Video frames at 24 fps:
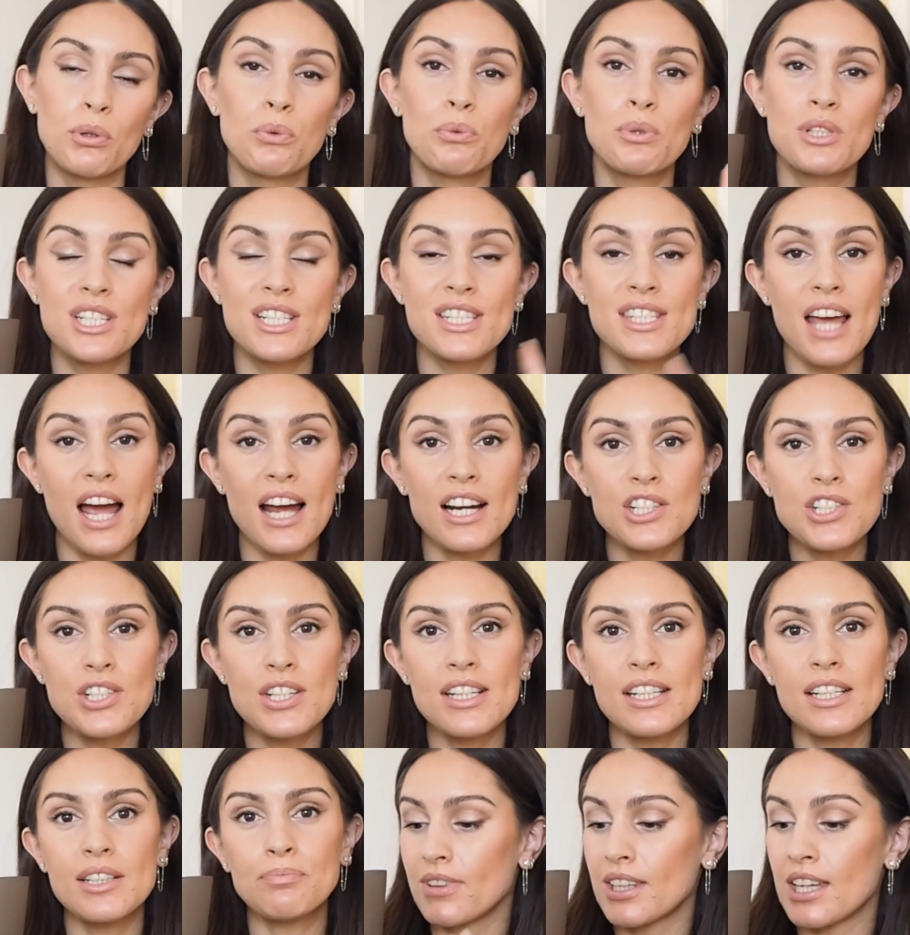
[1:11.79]
which is
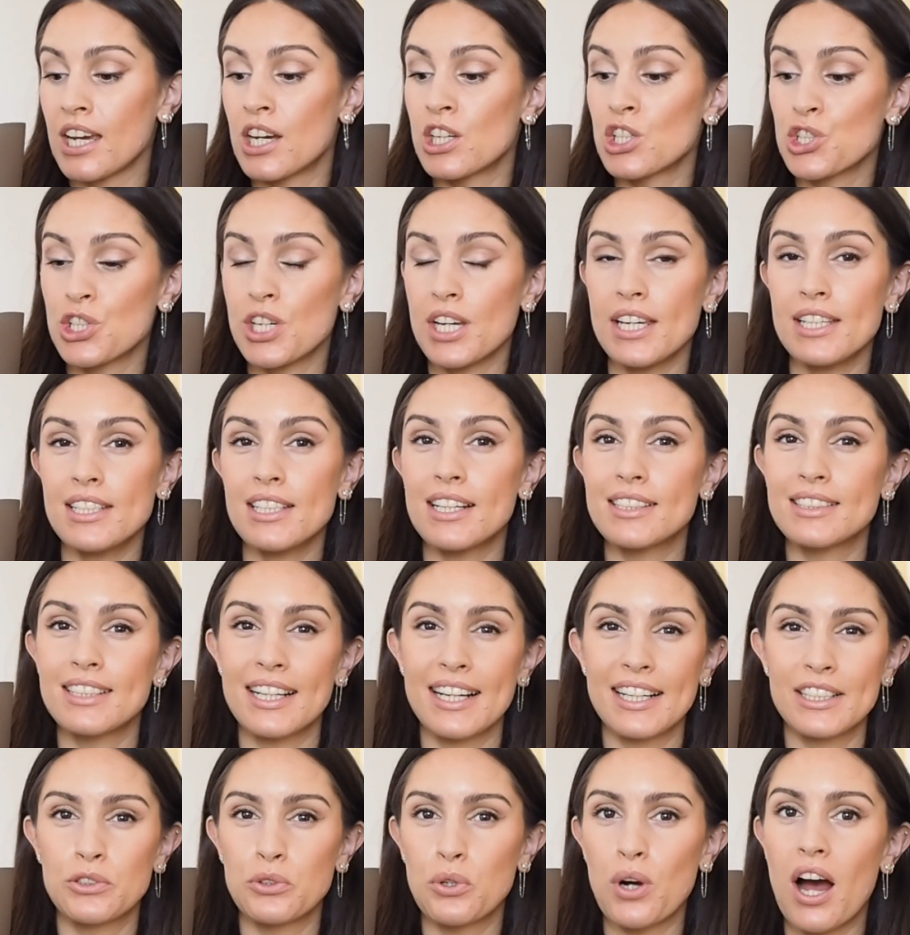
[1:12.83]
actually a shade that I do